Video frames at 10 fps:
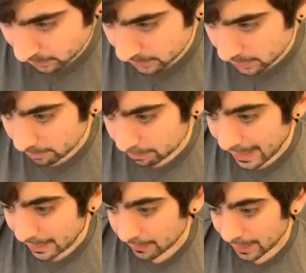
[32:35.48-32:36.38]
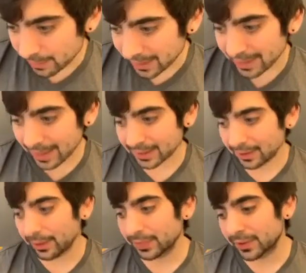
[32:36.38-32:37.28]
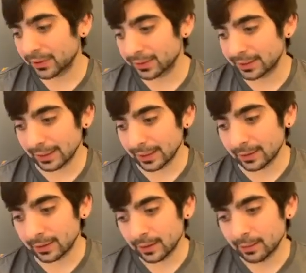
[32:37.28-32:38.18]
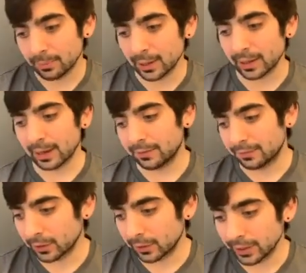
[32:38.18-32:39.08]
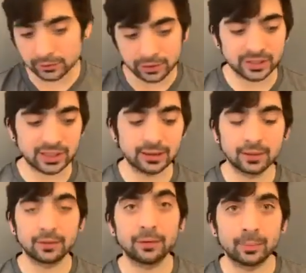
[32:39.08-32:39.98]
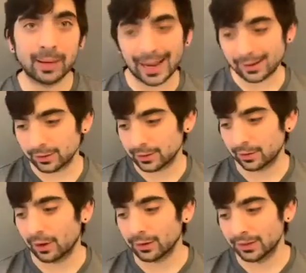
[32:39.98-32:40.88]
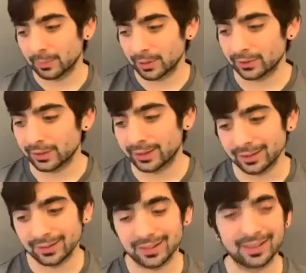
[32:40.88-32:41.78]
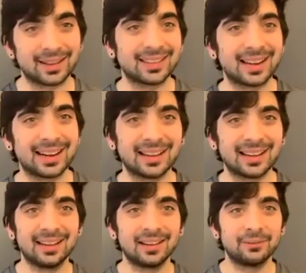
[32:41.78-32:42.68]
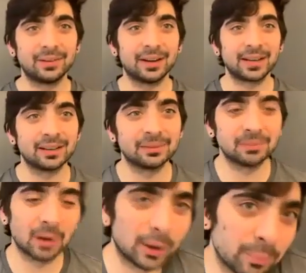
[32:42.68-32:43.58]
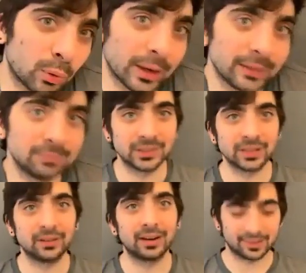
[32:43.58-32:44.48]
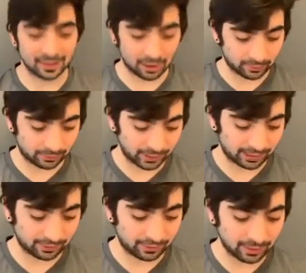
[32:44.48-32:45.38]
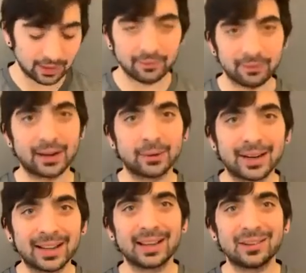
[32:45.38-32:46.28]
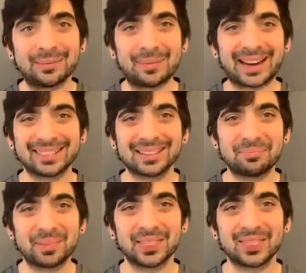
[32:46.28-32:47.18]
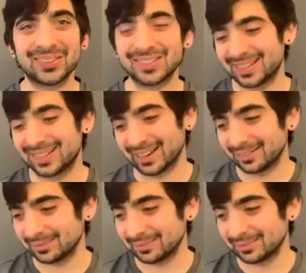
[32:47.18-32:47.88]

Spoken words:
The pattern recommends casting on 13, but if you're interested in the full pattern, there are some other details in there that I feel like are important. So let us know and we can find a way to get you the pattern, but 13.